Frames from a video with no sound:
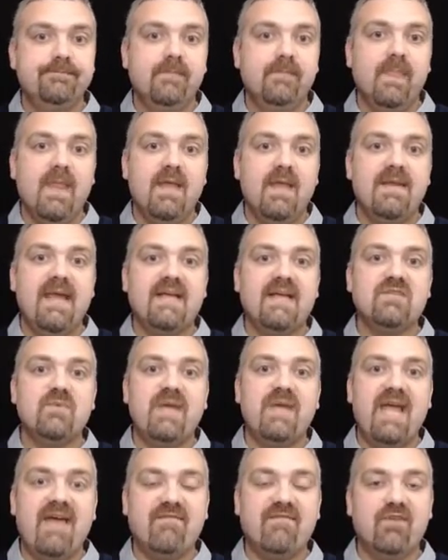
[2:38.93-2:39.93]
Next, we
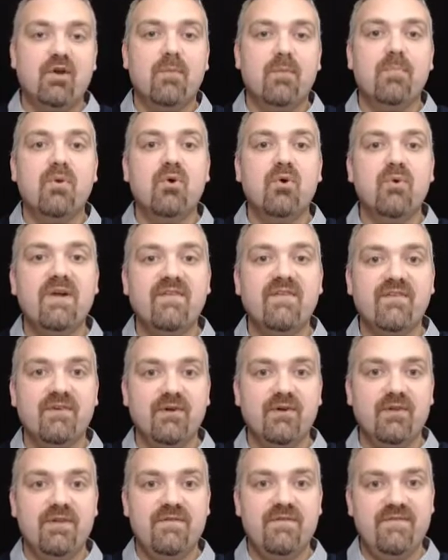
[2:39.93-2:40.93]
have your
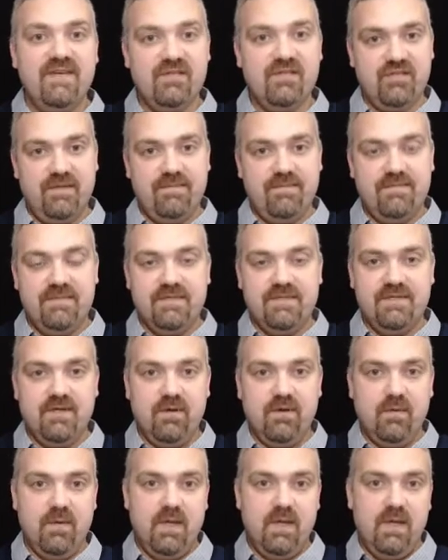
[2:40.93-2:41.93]
peripheral vision.
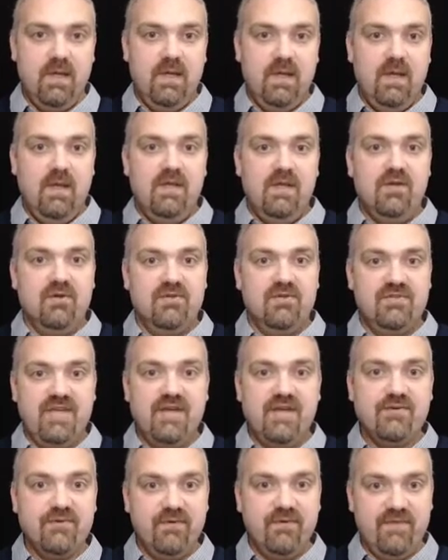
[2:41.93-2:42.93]
So your
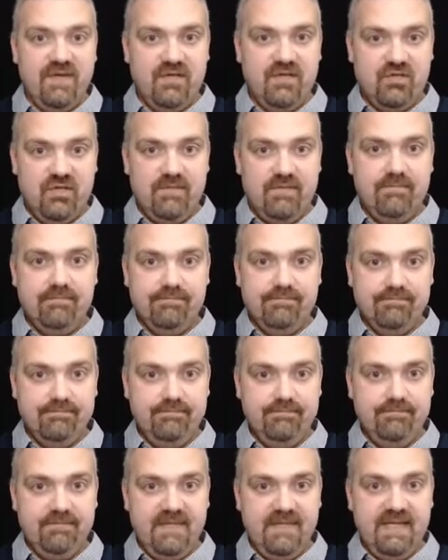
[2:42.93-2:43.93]
central vision
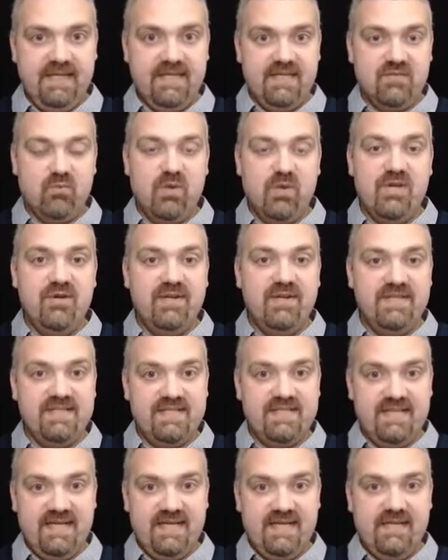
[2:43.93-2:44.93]
is where you can
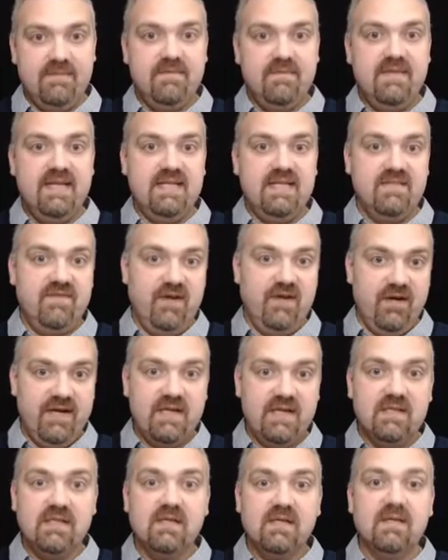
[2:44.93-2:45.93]
see things very
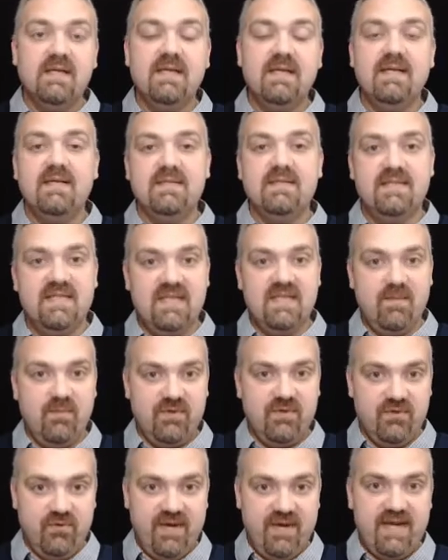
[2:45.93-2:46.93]
clearly, see them
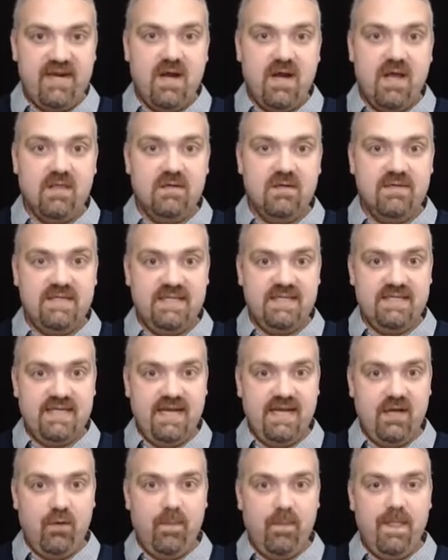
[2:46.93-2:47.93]
with great color
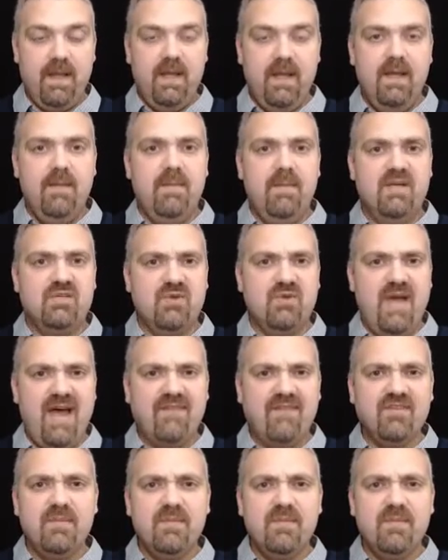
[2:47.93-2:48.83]
detail, but you have to be